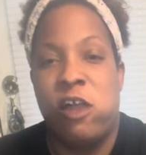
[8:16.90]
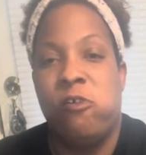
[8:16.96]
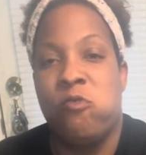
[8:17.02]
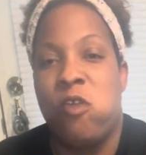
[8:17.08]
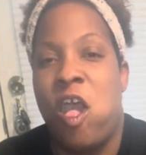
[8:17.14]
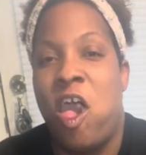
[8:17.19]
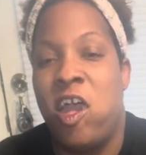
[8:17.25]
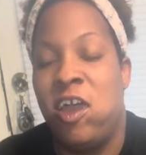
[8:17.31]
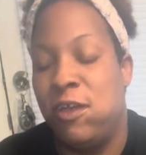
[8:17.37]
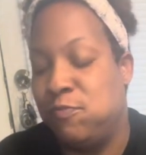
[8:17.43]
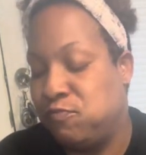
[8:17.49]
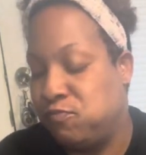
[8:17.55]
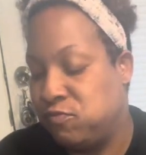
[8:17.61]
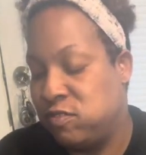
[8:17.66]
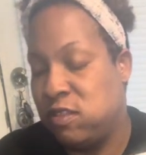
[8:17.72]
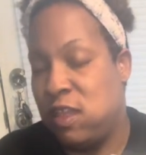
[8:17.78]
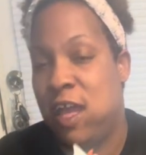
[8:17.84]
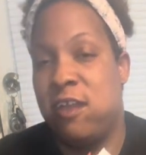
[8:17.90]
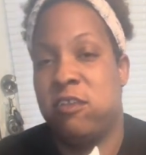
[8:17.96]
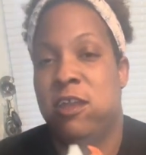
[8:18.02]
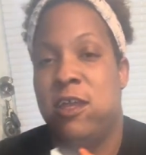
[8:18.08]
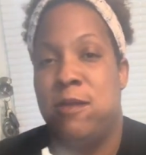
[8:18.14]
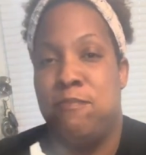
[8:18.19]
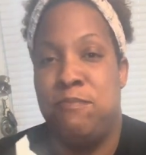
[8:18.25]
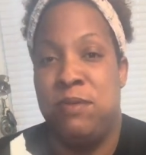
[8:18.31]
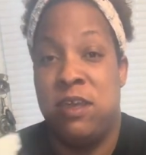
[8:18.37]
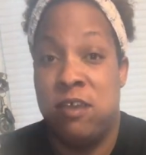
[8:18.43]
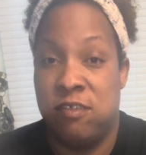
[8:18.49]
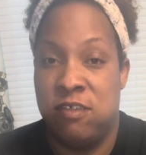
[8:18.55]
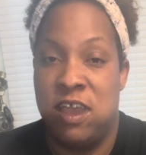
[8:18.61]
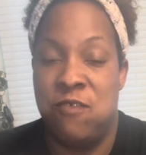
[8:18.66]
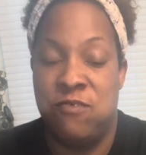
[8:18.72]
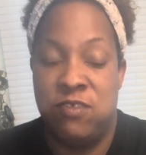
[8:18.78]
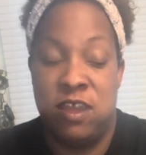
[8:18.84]
I had slacked up because of
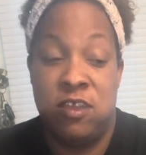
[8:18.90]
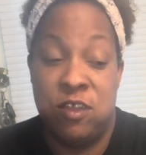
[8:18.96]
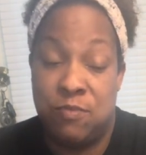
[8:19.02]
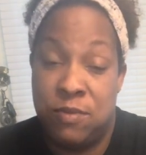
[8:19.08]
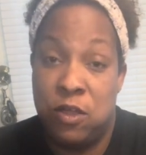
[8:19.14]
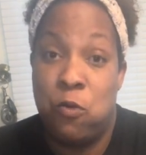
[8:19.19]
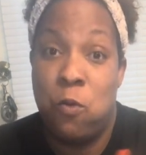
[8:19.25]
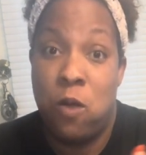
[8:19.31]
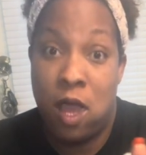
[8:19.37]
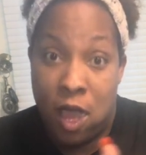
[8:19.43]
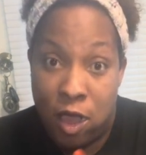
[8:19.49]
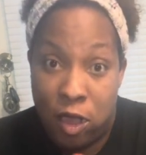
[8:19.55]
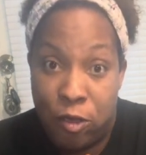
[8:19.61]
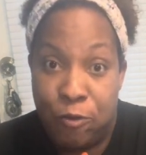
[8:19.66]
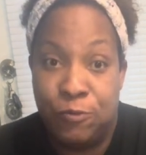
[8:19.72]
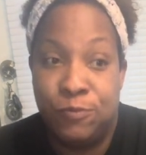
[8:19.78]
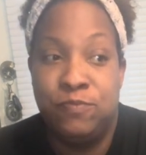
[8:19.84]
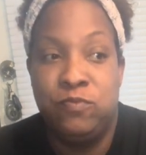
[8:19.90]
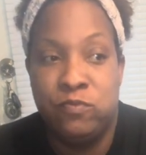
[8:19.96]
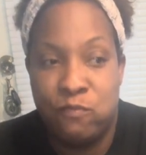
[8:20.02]
everything that's been going on.